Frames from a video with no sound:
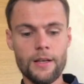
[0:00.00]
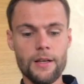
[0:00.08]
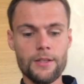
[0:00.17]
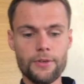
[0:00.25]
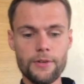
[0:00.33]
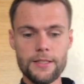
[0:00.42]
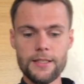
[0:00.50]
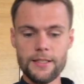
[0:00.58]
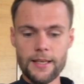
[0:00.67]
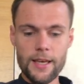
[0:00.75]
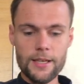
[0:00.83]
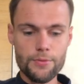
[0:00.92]
So in this
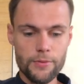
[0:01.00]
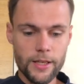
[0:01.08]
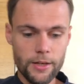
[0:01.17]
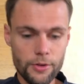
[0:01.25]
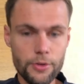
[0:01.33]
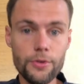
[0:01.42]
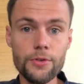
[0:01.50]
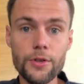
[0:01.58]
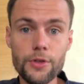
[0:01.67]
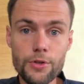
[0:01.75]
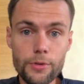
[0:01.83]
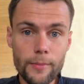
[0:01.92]
case, we're going to use a
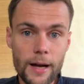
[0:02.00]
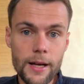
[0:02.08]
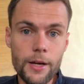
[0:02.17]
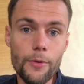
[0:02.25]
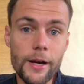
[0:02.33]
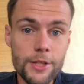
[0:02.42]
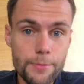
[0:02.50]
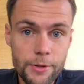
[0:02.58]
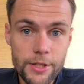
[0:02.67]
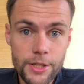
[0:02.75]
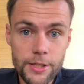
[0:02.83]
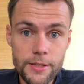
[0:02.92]
junmai, rice
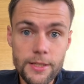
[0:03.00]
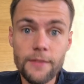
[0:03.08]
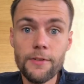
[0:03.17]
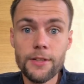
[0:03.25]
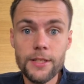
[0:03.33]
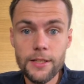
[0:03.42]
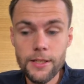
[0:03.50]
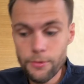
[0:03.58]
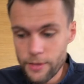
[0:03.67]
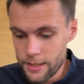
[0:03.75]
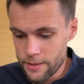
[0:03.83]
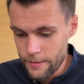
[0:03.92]
polishing 70
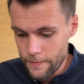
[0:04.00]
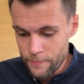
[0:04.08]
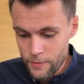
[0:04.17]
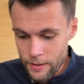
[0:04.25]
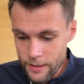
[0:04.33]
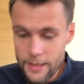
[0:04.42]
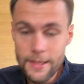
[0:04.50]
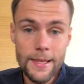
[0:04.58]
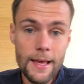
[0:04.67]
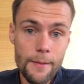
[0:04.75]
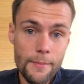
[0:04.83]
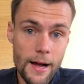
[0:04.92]
degrees, in
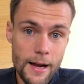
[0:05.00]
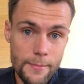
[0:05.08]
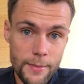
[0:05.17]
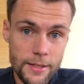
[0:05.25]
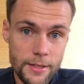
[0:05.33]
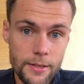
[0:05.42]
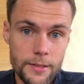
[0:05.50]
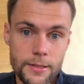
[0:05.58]
yanai method.